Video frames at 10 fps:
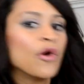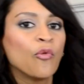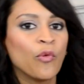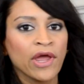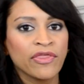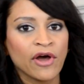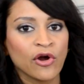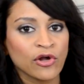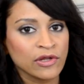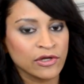with our
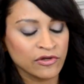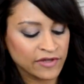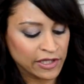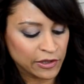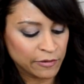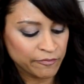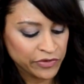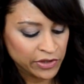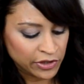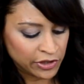clear sealer.
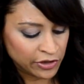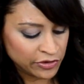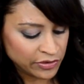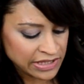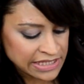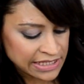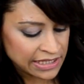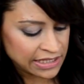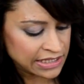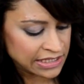Here you can see
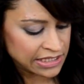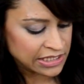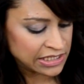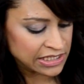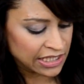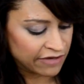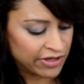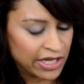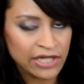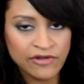the consistency of it,
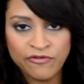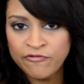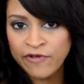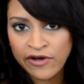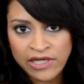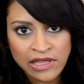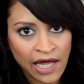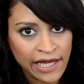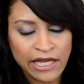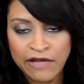and it's very
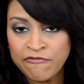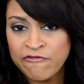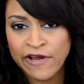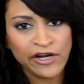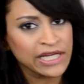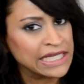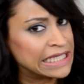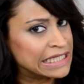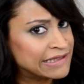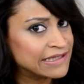light and very
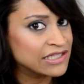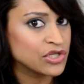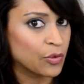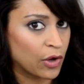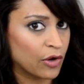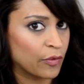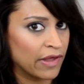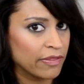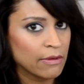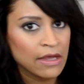easy to work with.
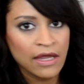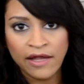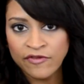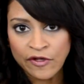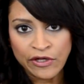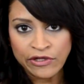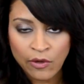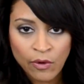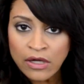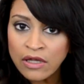It's going to go
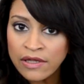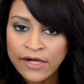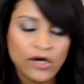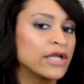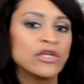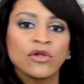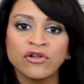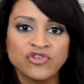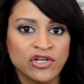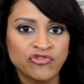on clear and
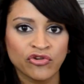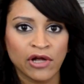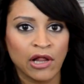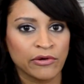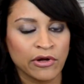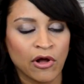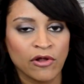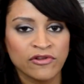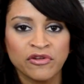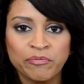not change your color at
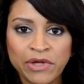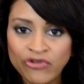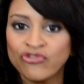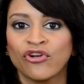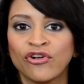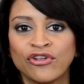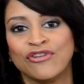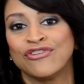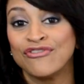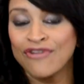all, so be sure you
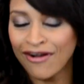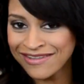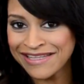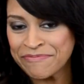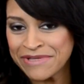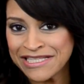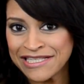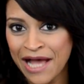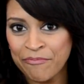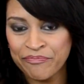do not skip this
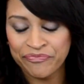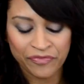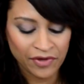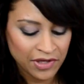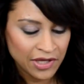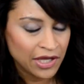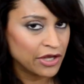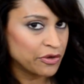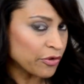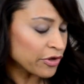step.
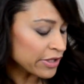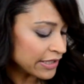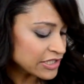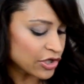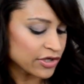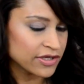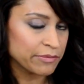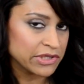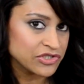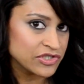In order to get started, I'm
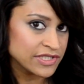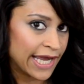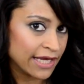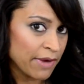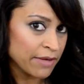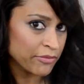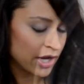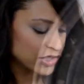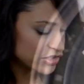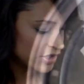going to just take my
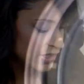brush,